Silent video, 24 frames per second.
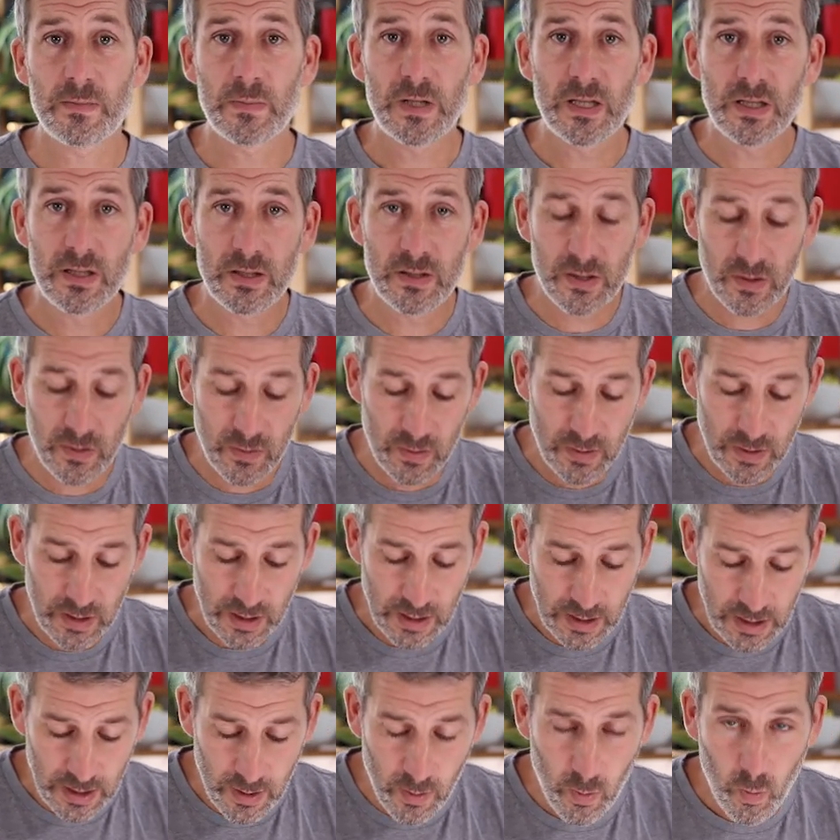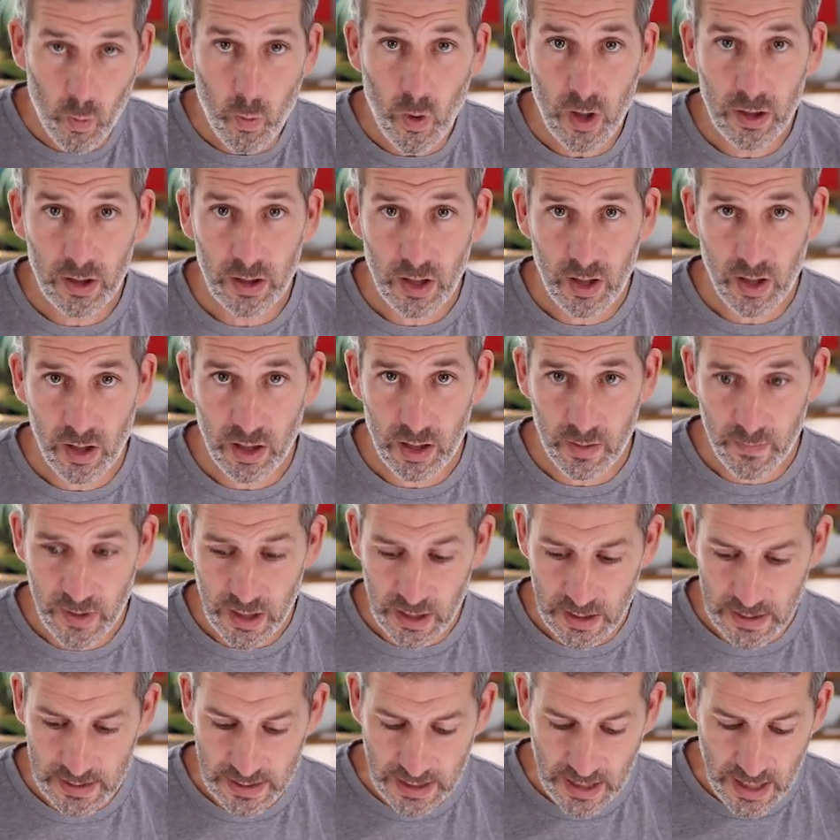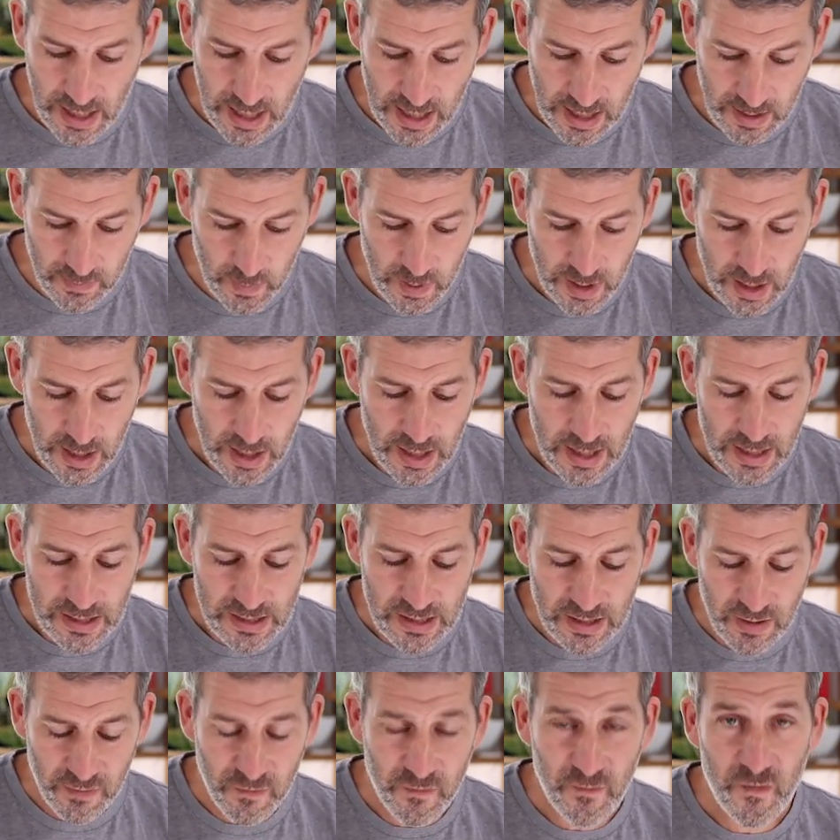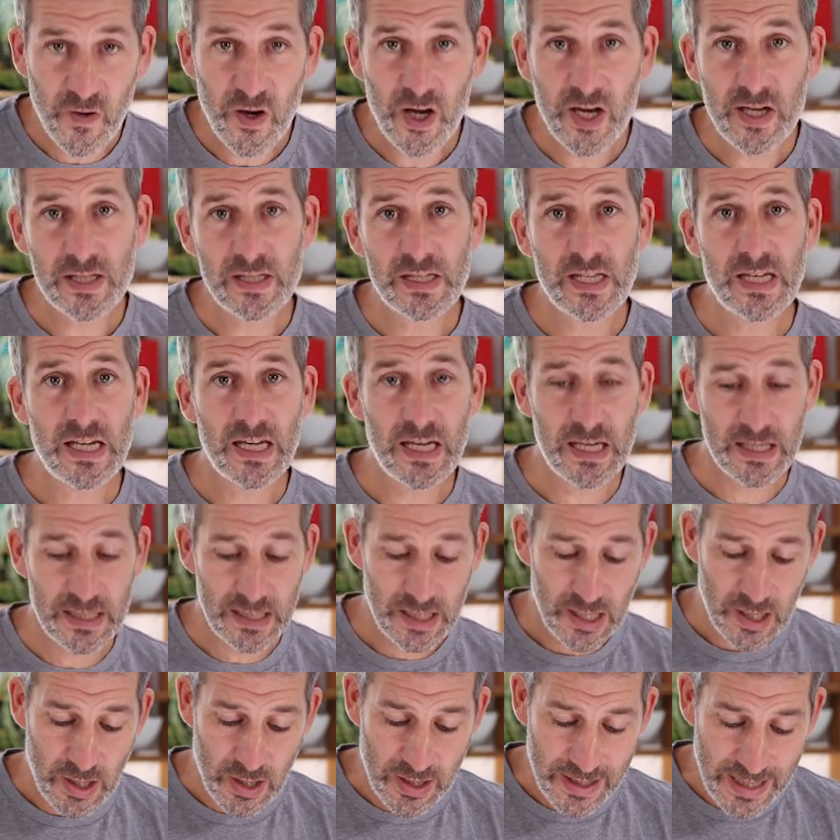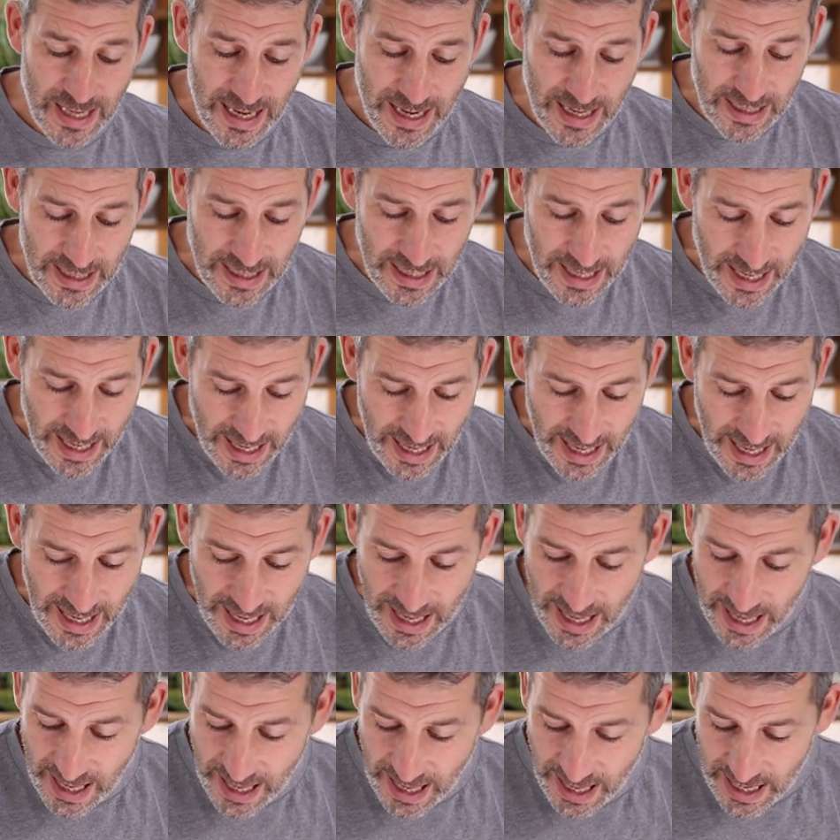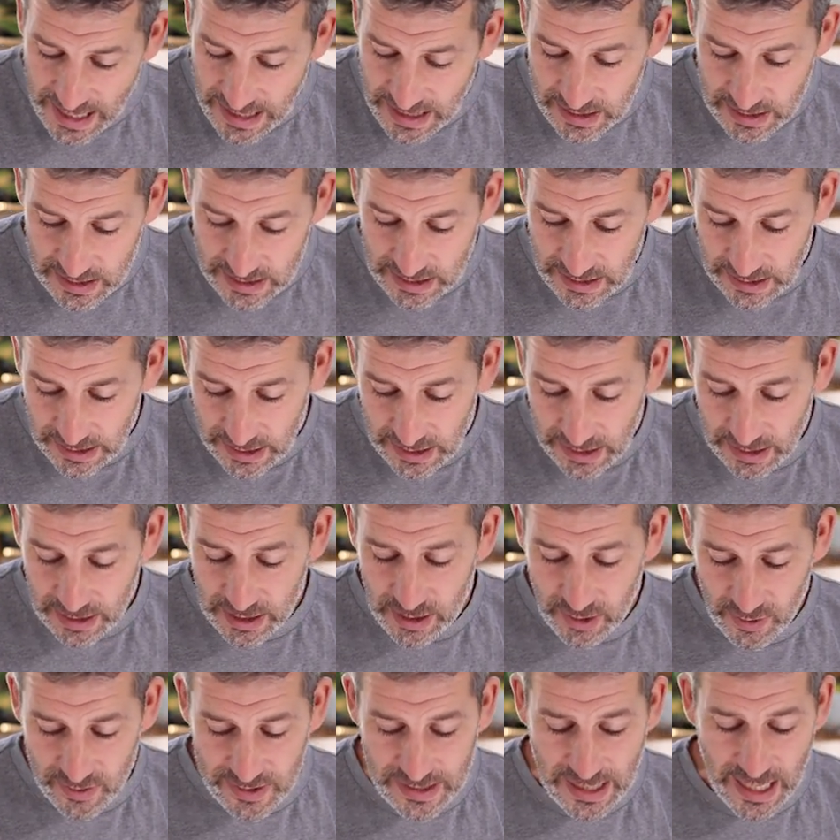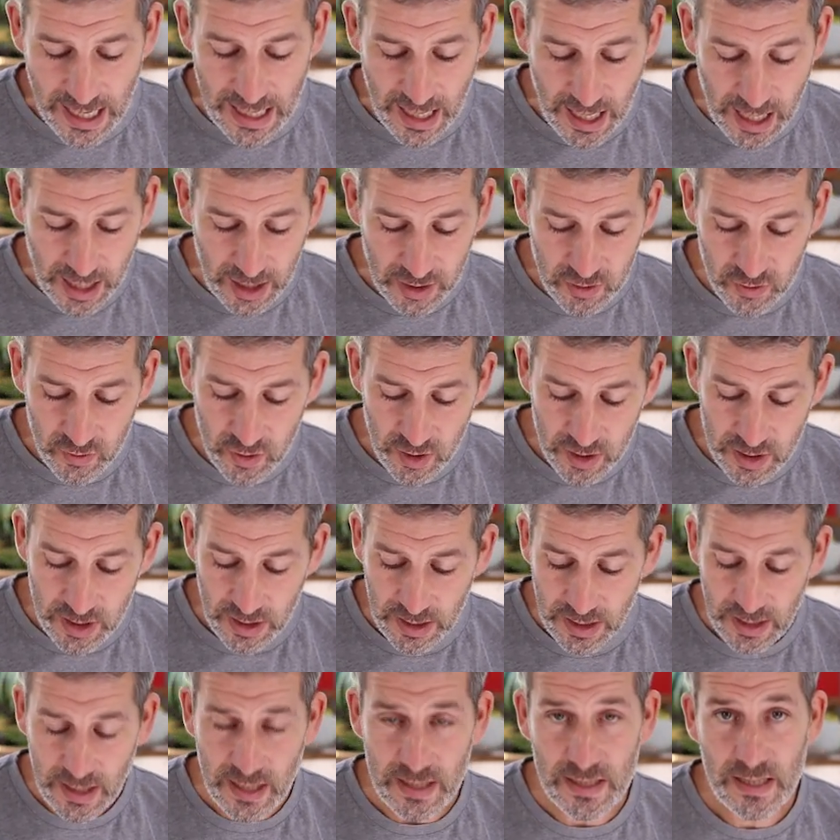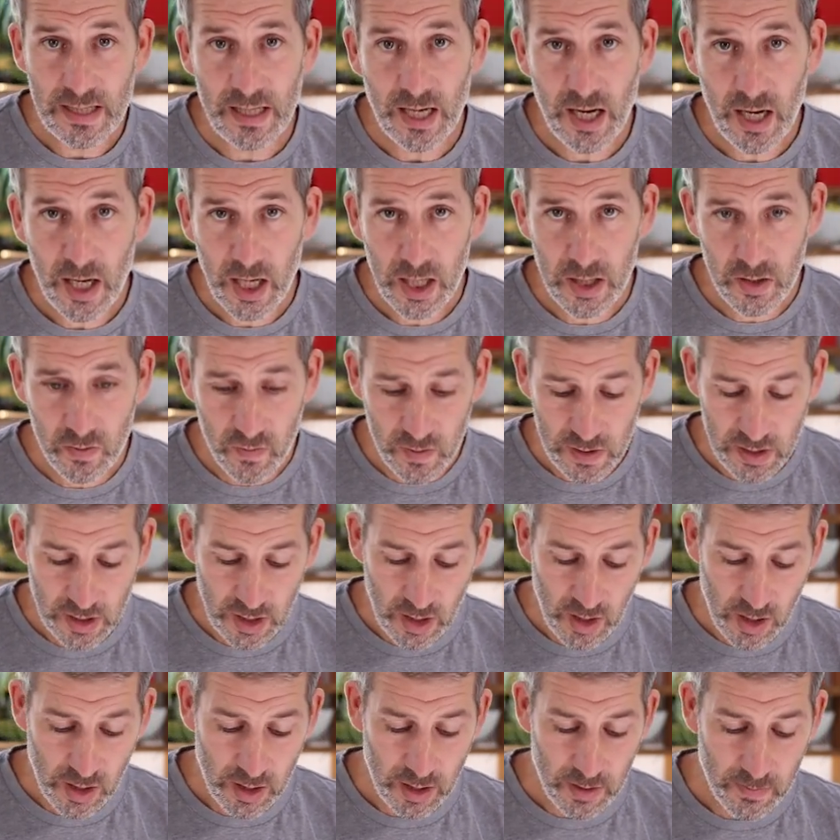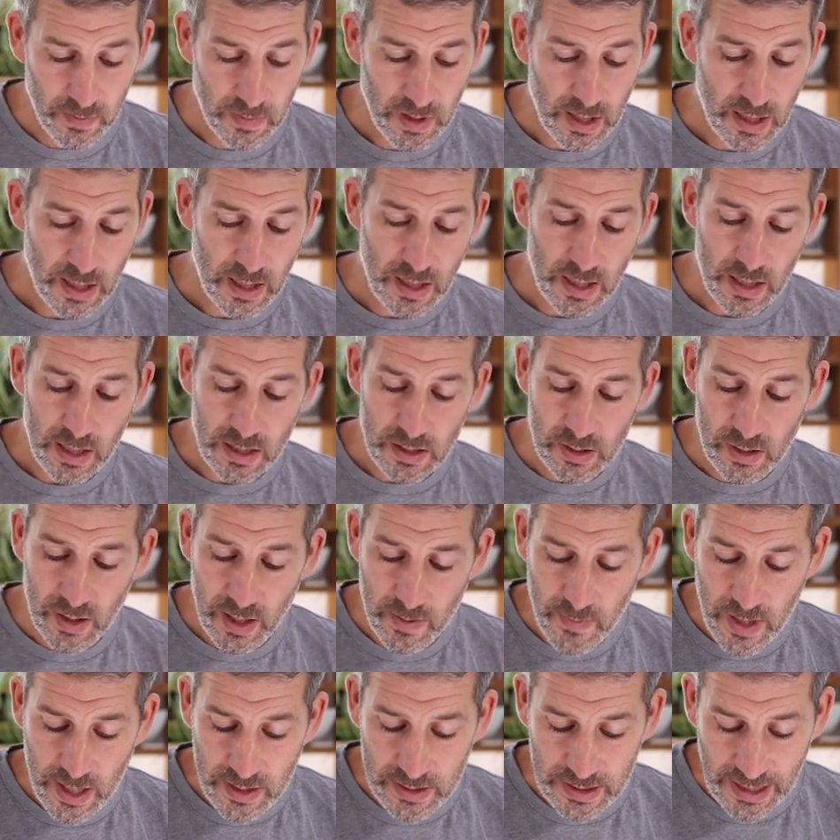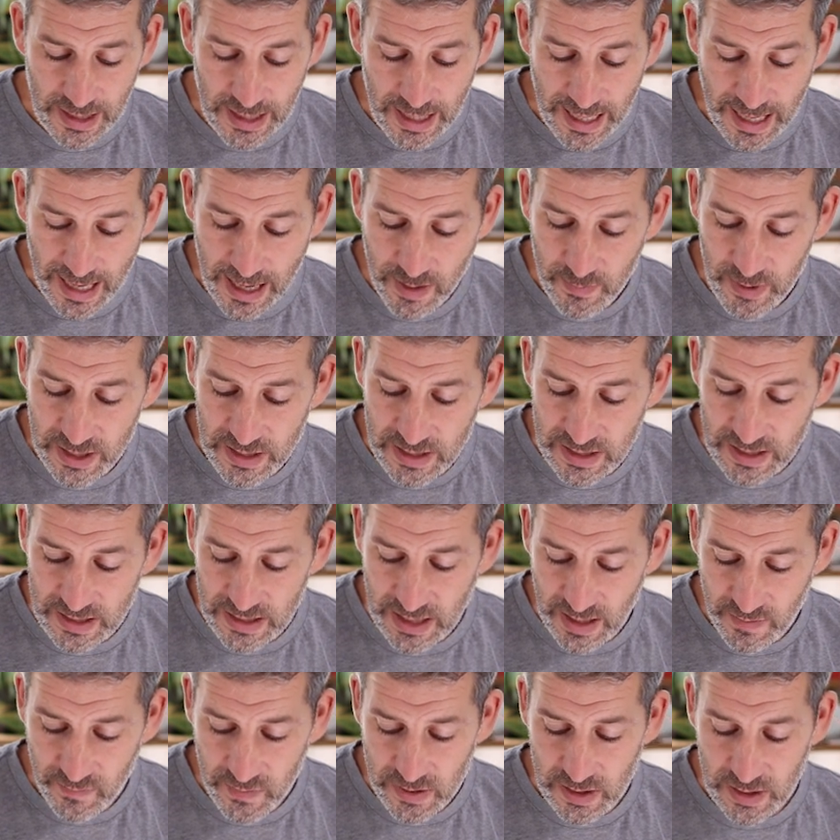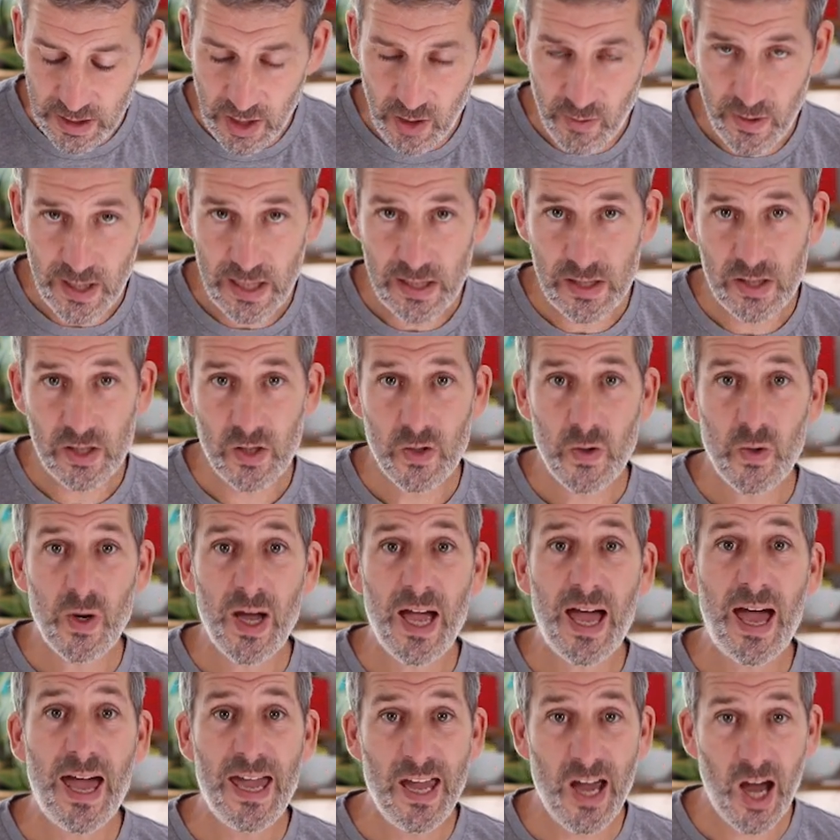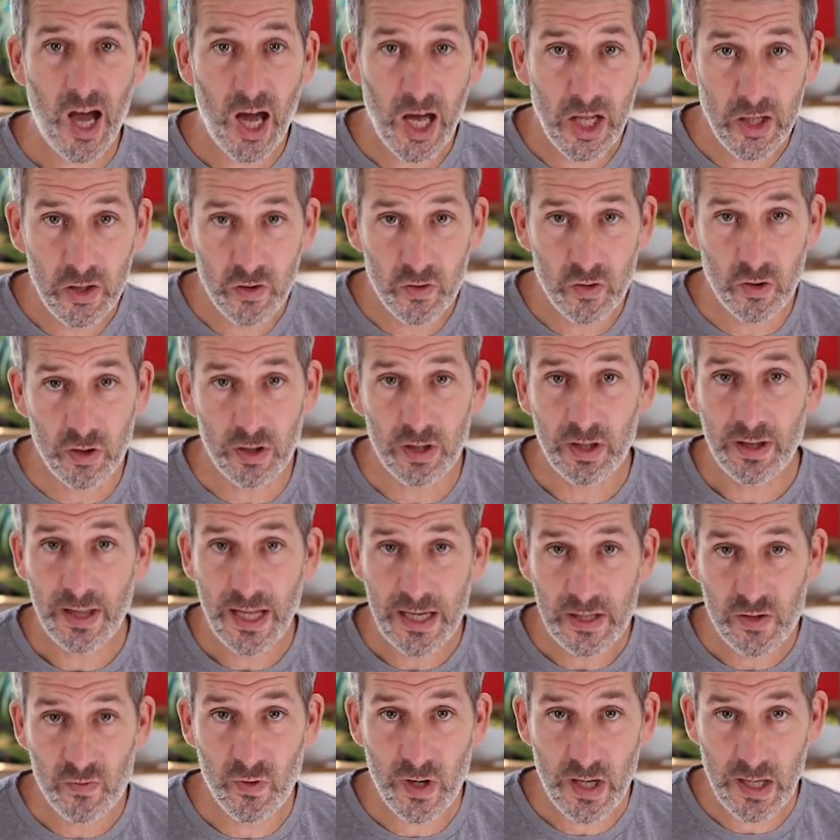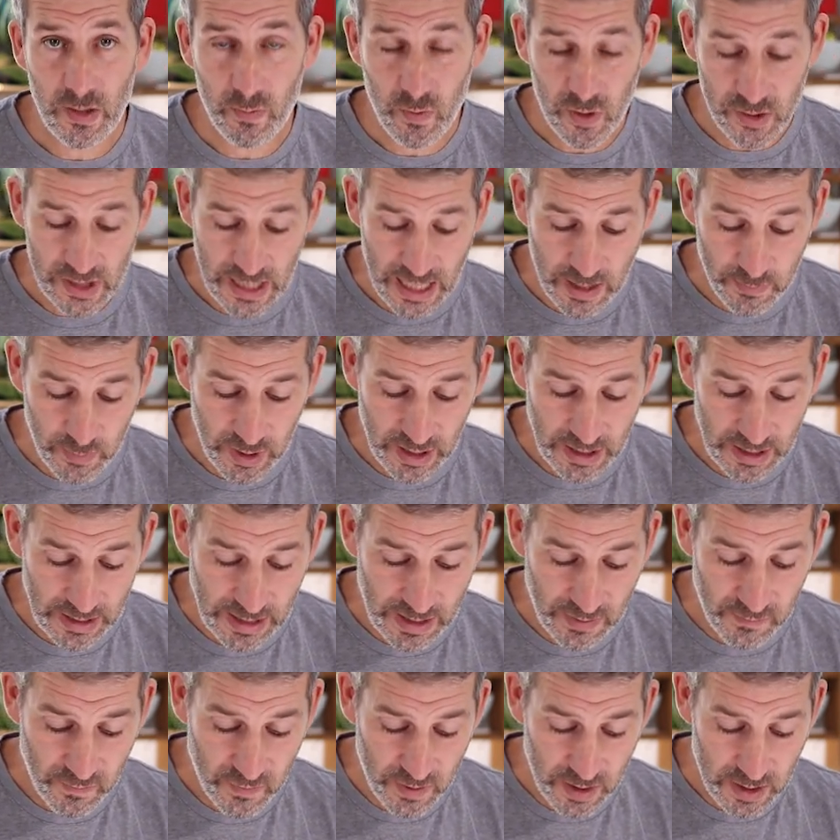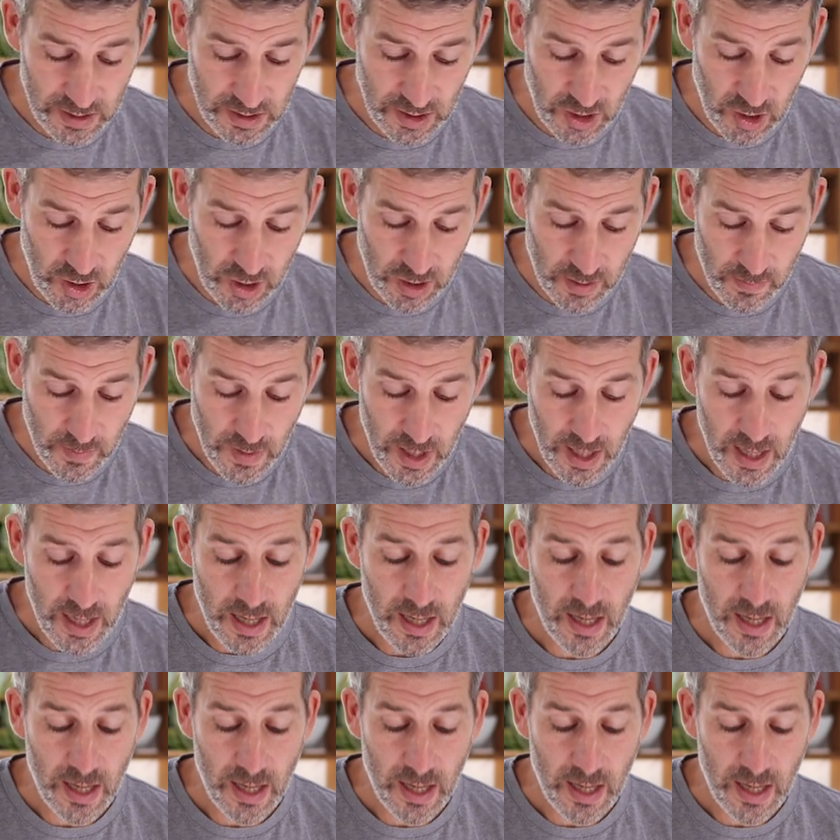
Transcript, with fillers: I'm gonna do one column at a time. So the first thing is that eight, you know, it's 800, it's in the hundreds column. So I'm asking how many sevens go into 800. That's really what's happening in that first column.